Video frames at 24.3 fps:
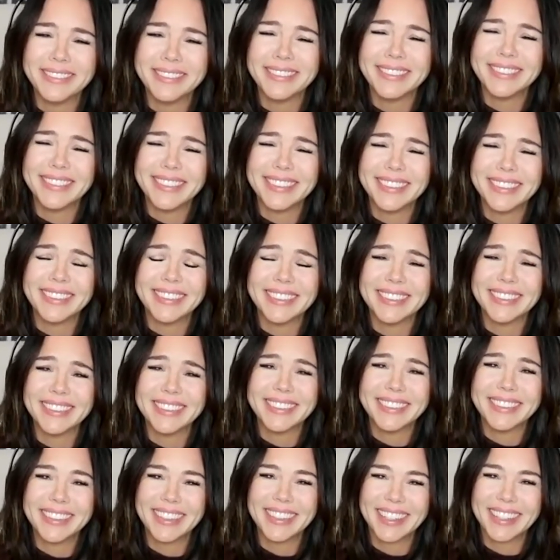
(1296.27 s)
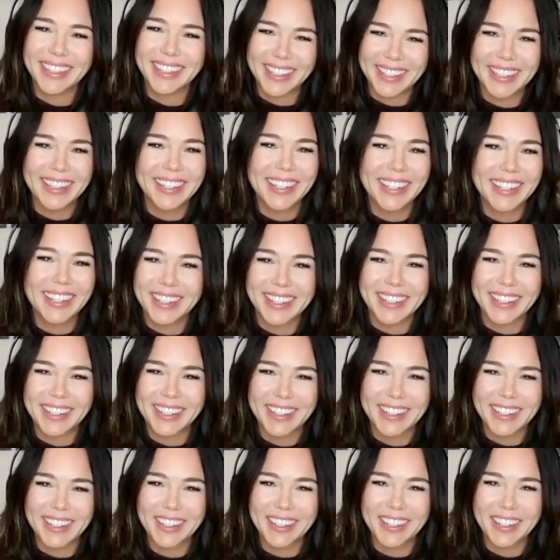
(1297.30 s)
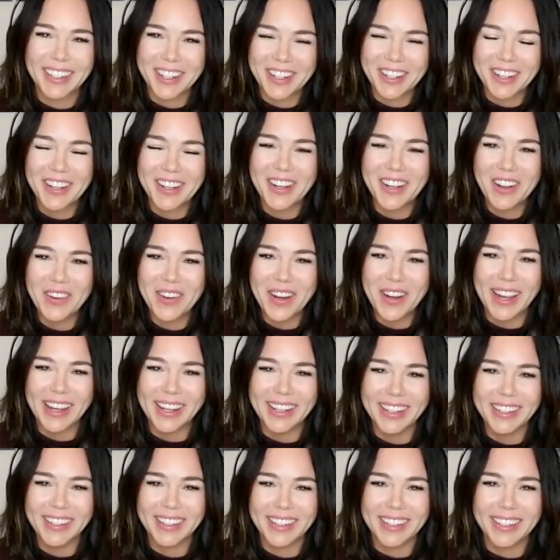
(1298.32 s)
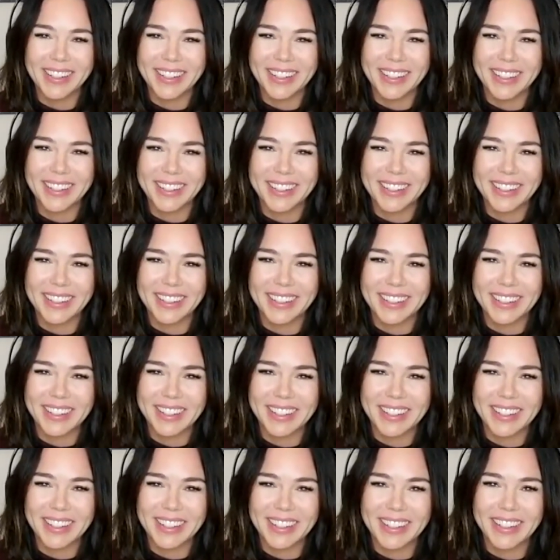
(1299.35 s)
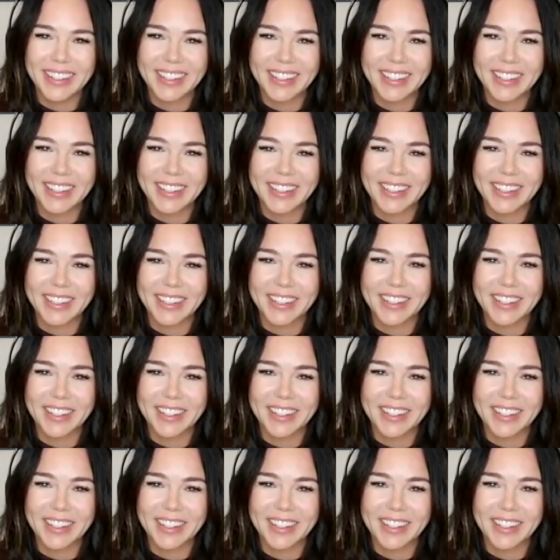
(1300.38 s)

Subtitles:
This person isn't speaking.